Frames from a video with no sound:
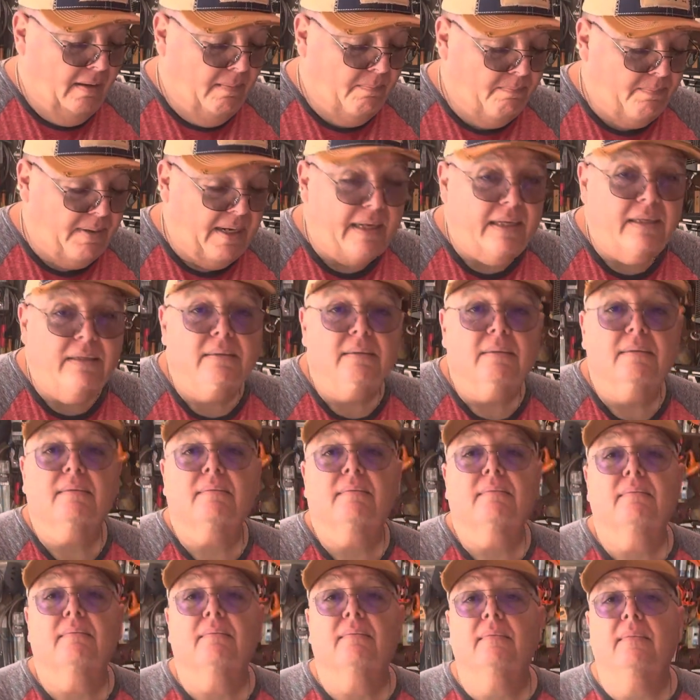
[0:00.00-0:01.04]
Please
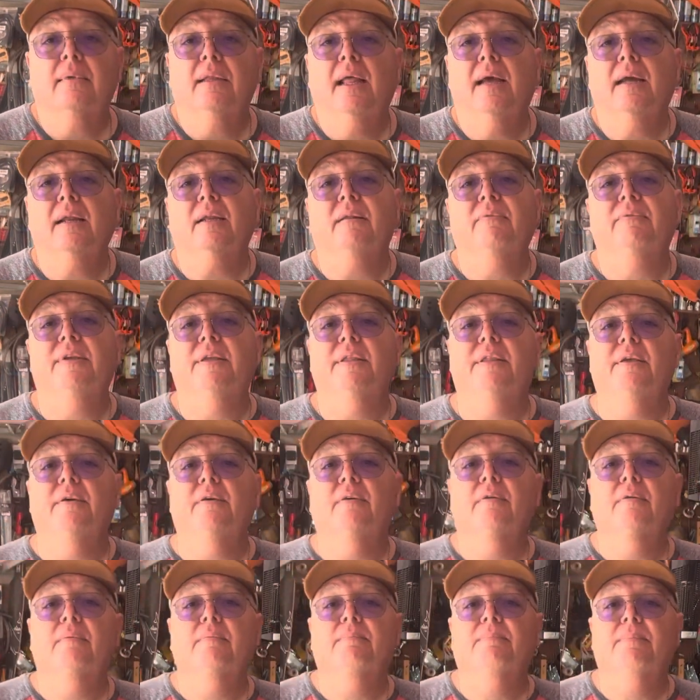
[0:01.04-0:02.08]
like the
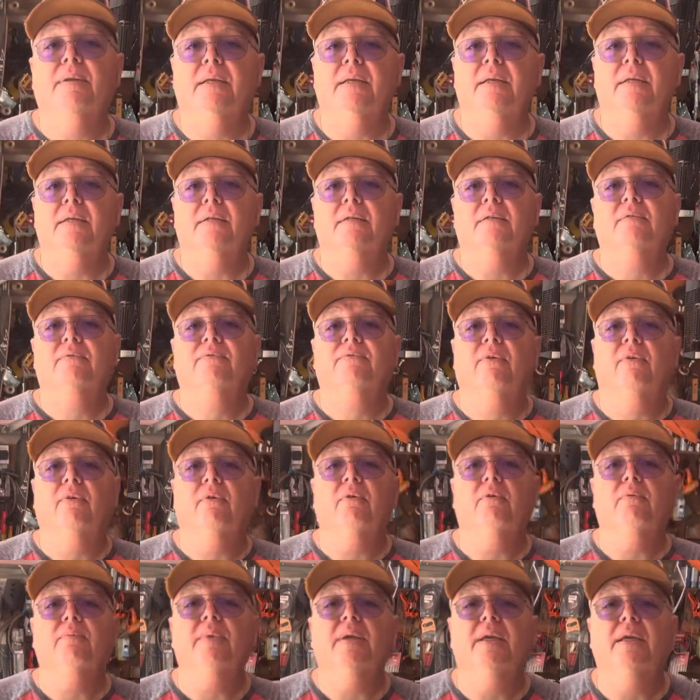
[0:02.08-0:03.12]
video, please
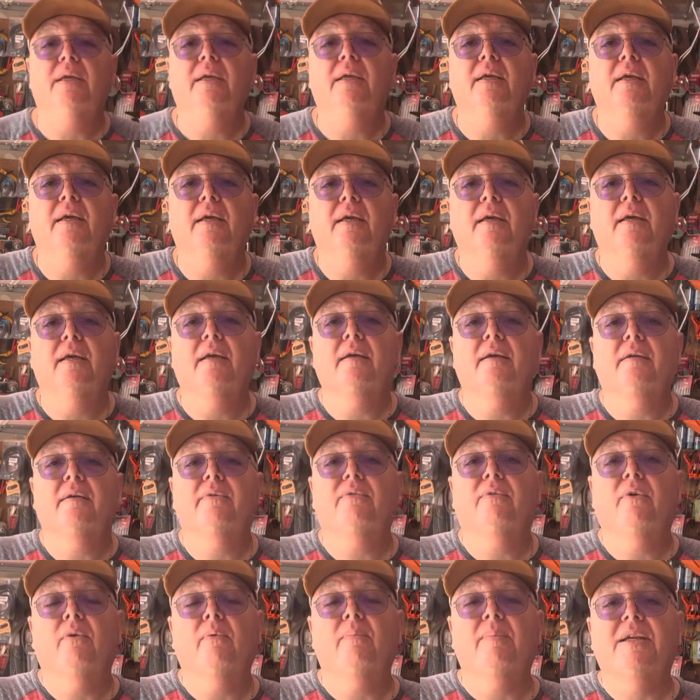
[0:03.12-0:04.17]
follow me,
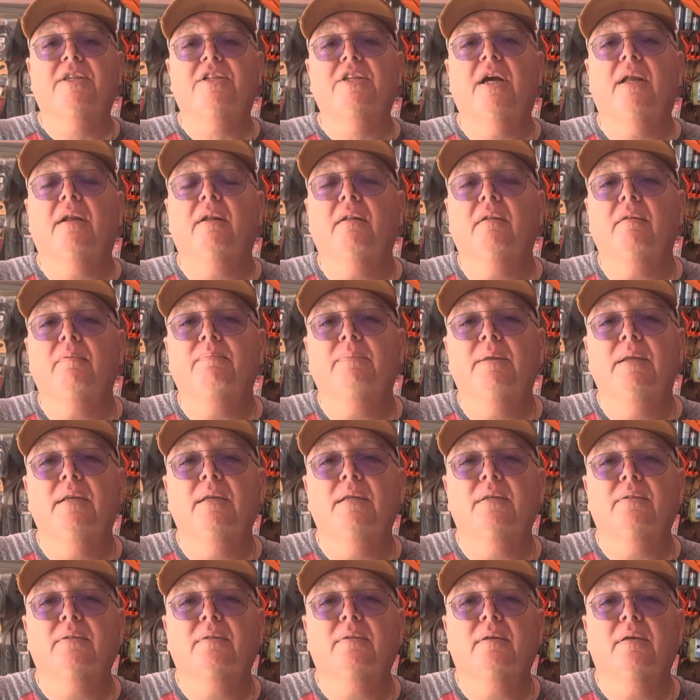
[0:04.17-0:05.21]
follow my channel,
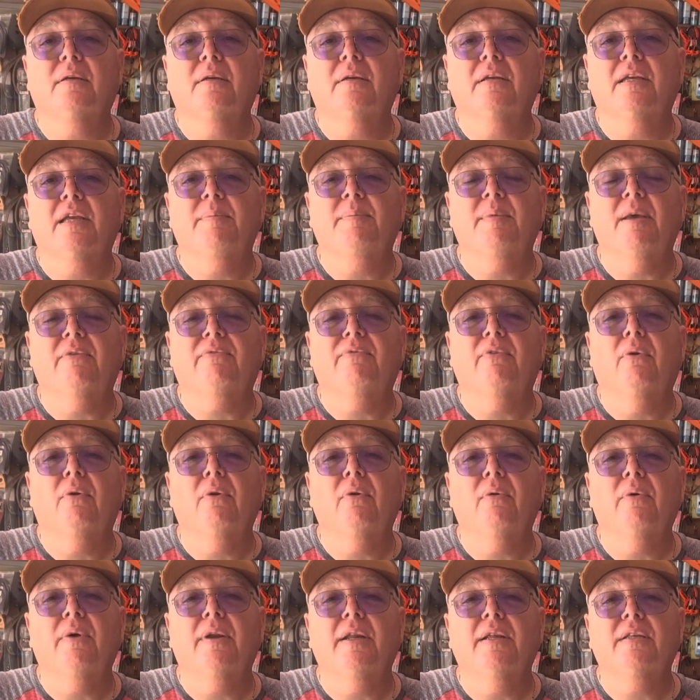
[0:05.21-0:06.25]
please give me a
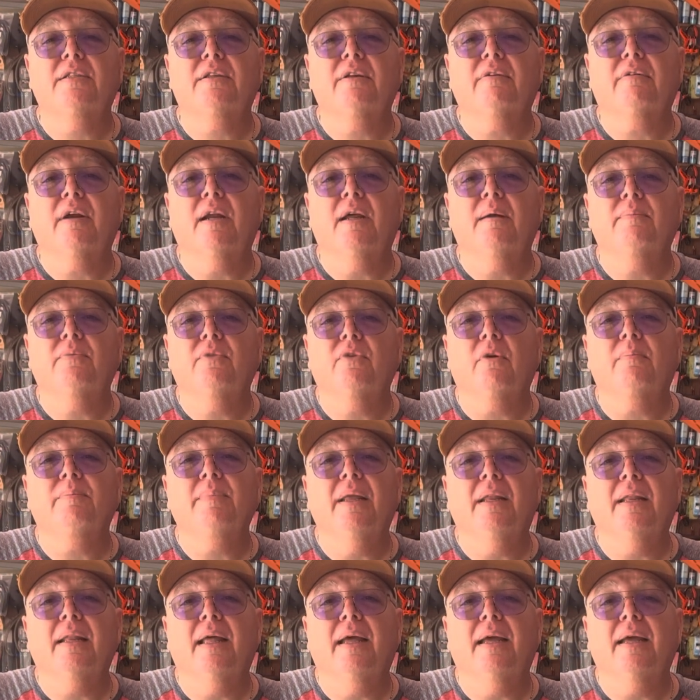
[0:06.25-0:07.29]
follow on Instagram, drop me
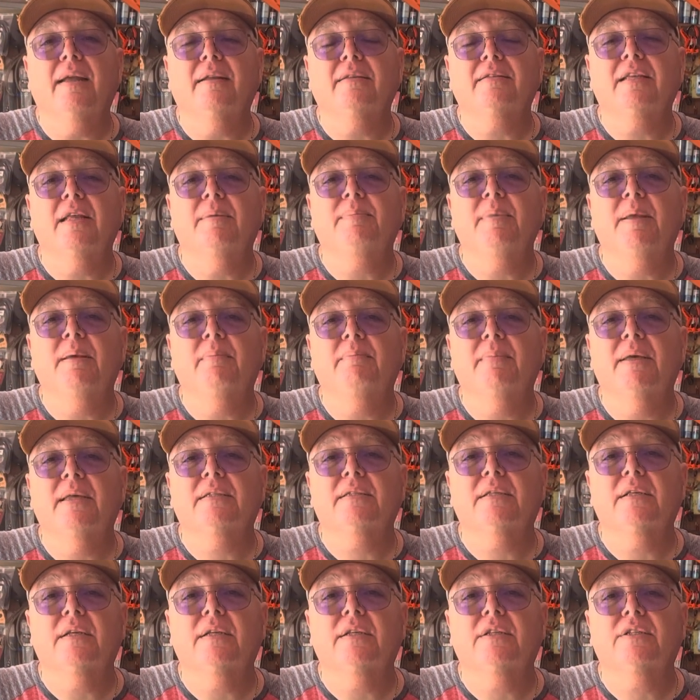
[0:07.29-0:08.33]
a line, send me a
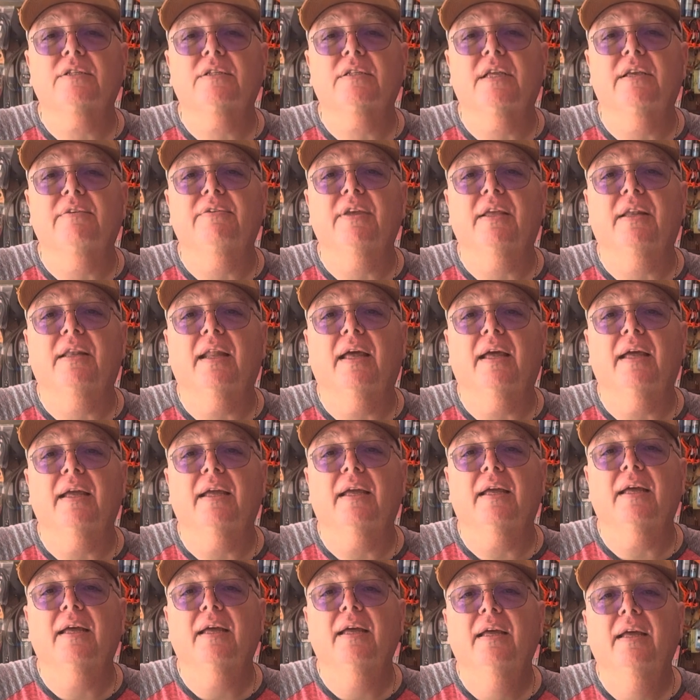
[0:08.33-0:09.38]
message, give you a like.
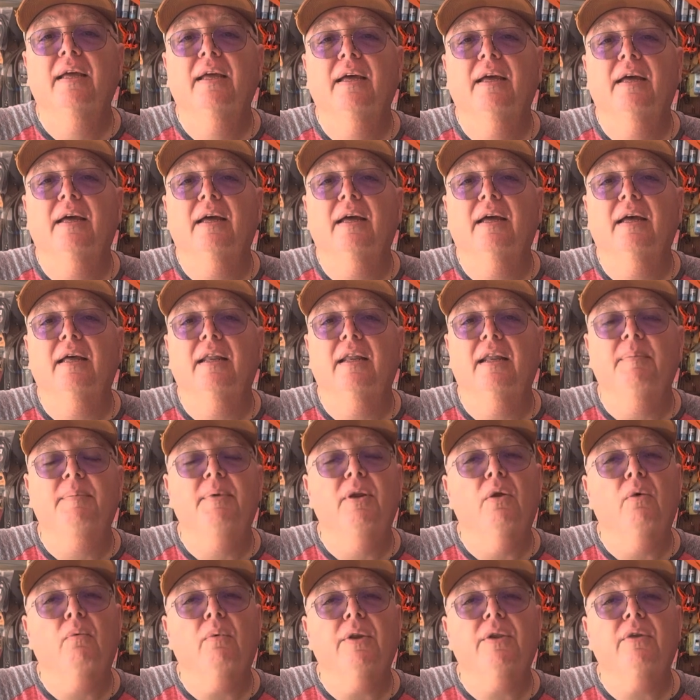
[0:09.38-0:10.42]
Let me
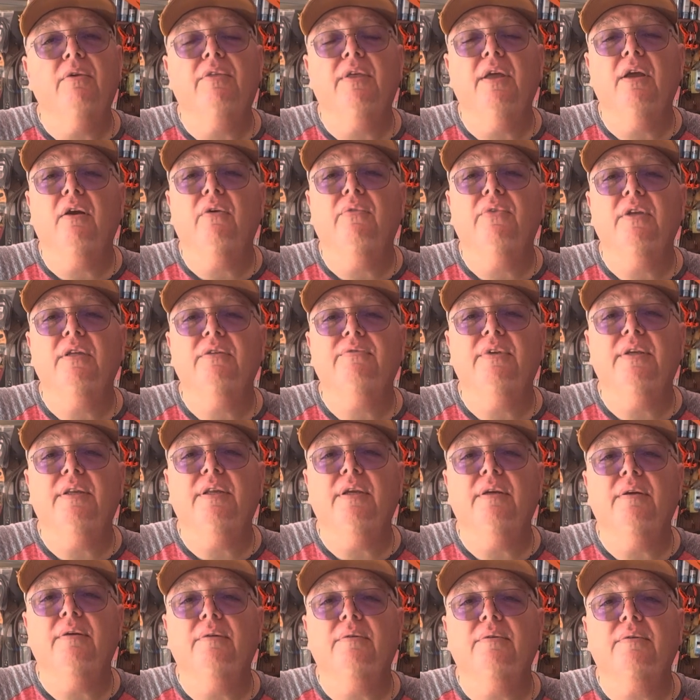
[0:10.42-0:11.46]
know what you think of these
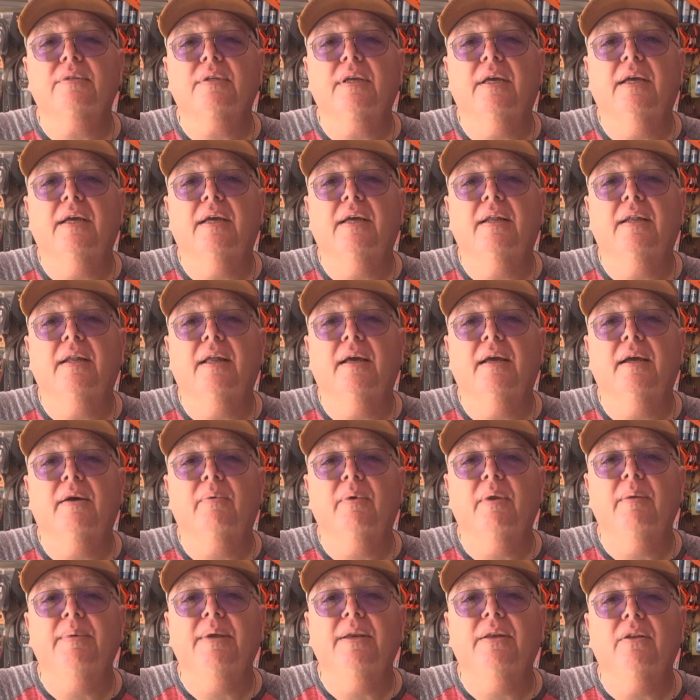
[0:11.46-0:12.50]
videos, and
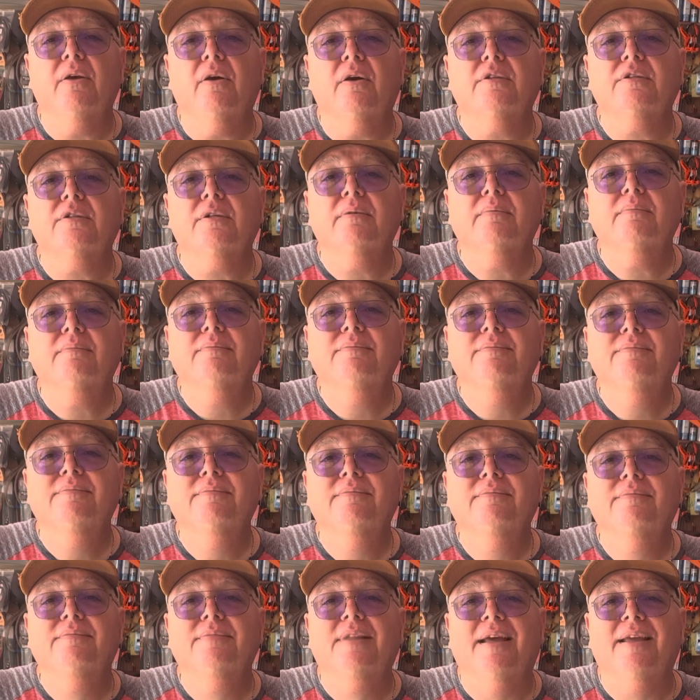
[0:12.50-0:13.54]
we'll be in touch.
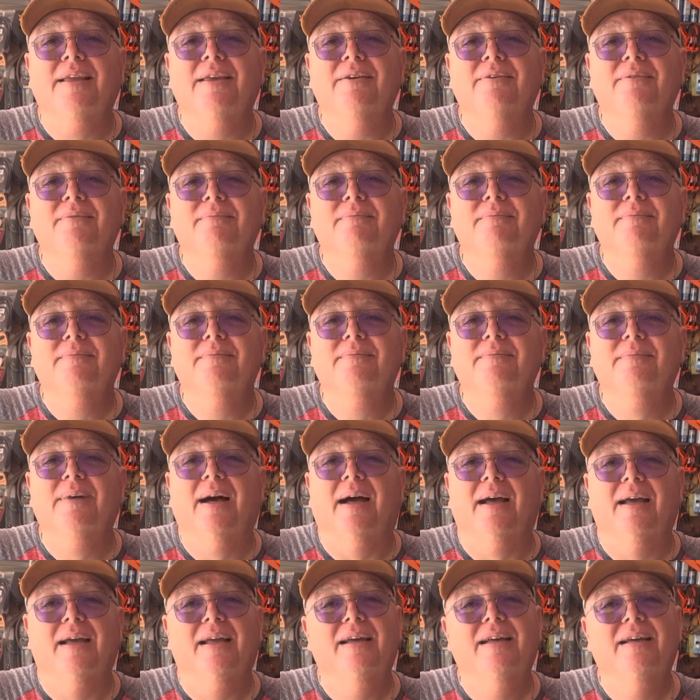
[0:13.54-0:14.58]
Thank you.
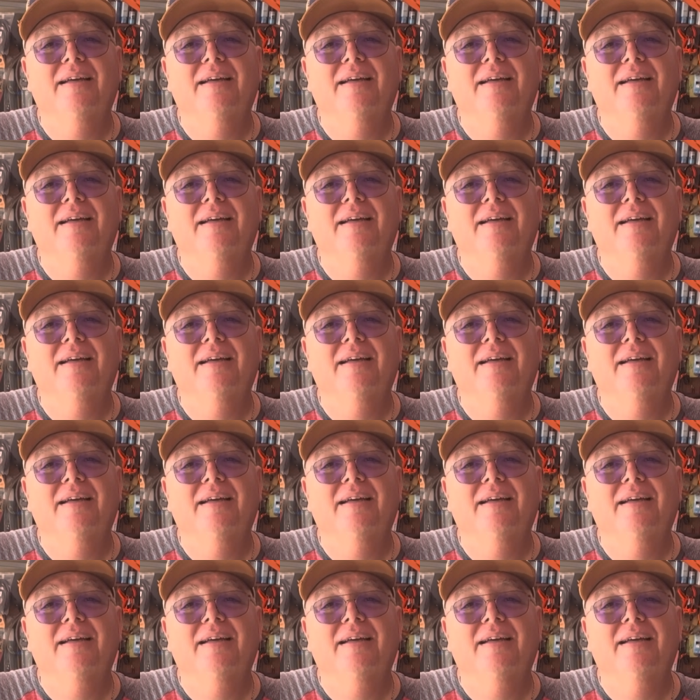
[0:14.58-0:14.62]
Bye.